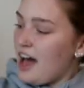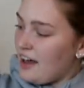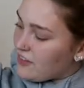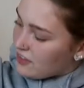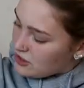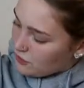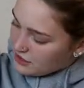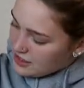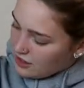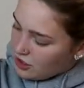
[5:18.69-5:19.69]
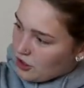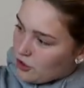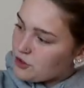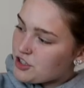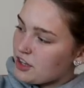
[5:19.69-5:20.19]
And then there's obviously the
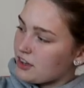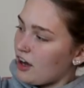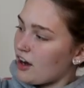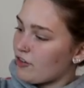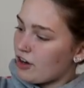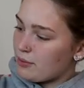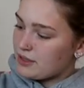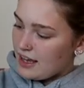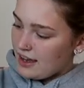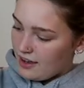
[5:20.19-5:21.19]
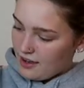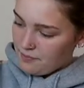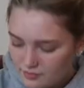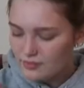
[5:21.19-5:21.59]
huge thigh rips here.